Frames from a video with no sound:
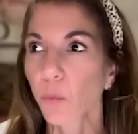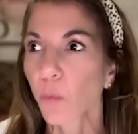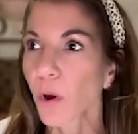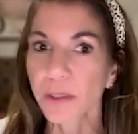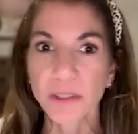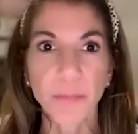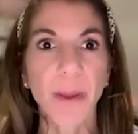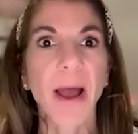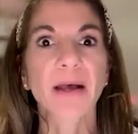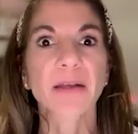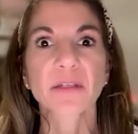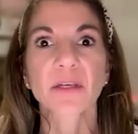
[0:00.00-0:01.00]
what
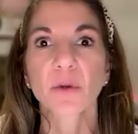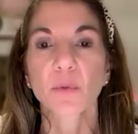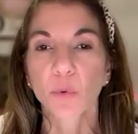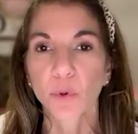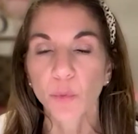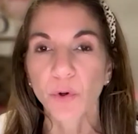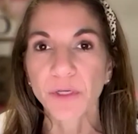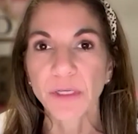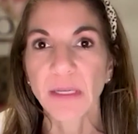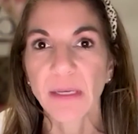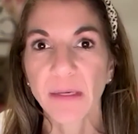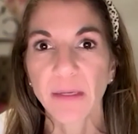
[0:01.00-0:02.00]
capacity we're
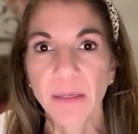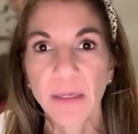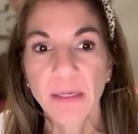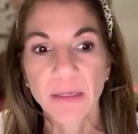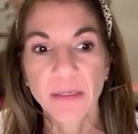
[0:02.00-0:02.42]
working in,